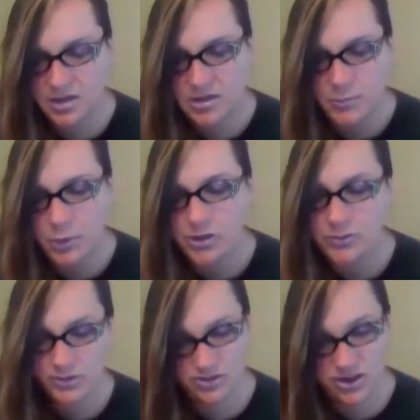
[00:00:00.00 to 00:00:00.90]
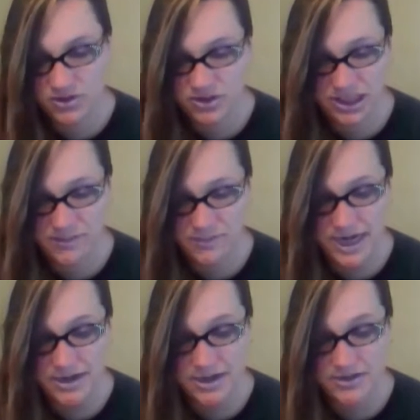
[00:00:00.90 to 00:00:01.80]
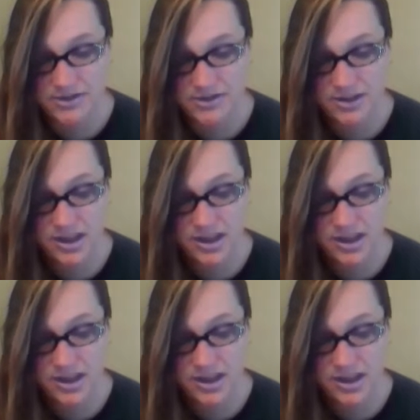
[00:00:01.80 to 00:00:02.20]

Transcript: The boy was totally embarrassed.